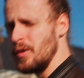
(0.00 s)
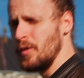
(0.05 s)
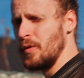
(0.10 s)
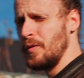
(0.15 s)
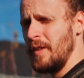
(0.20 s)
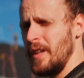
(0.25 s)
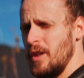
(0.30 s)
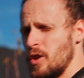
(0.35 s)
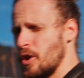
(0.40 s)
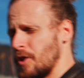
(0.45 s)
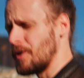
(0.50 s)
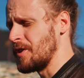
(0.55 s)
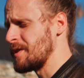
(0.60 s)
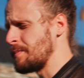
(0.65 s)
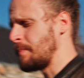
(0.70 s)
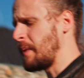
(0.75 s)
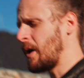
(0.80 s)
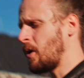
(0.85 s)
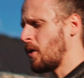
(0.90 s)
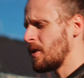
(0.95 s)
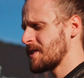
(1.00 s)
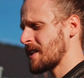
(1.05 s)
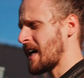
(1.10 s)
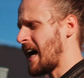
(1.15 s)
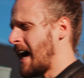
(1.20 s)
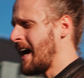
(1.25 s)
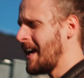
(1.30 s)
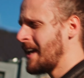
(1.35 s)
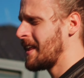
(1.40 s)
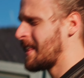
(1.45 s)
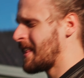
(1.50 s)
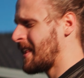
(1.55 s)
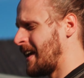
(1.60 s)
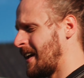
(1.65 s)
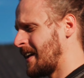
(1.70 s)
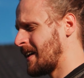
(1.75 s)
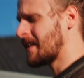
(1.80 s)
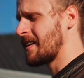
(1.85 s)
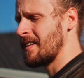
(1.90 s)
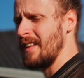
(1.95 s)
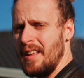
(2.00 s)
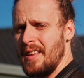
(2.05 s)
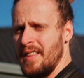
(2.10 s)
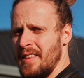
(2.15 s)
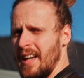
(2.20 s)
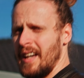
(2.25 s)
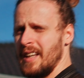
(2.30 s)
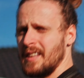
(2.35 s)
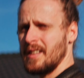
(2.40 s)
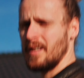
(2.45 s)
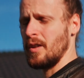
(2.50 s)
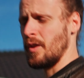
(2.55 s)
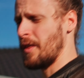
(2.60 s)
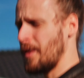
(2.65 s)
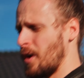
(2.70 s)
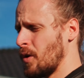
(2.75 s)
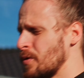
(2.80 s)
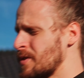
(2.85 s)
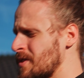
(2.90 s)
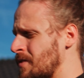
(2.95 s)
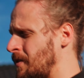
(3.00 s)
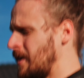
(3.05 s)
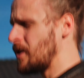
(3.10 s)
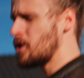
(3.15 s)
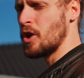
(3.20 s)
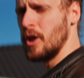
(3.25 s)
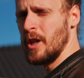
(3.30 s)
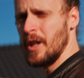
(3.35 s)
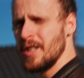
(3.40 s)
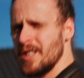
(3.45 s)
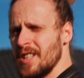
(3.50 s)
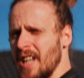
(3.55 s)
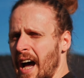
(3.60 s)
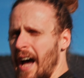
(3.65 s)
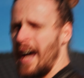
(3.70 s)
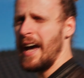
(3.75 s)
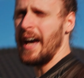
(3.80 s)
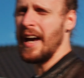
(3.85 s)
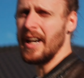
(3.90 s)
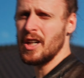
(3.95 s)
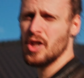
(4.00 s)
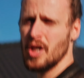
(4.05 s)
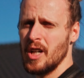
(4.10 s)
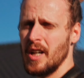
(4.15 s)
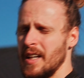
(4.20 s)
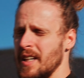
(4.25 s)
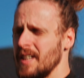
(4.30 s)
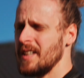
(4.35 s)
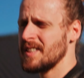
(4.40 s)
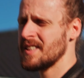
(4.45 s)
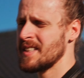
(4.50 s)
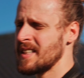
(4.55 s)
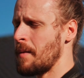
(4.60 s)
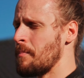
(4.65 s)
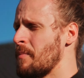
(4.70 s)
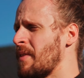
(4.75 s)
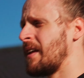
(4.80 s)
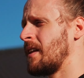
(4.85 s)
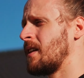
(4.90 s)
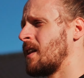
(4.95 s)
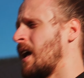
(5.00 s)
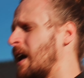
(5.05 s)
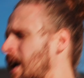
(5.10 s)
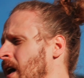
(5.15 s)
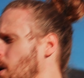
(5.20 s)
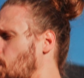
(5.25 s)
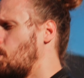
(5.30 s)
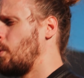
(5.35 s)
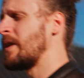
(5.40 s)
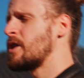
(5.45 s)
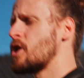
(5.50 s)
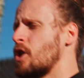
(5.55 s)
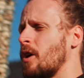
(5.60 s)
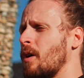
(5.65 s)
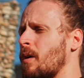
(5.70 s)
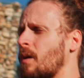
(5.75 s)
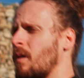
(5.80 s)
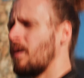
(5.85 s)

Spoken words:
new features, because I think that those features are actually something which you're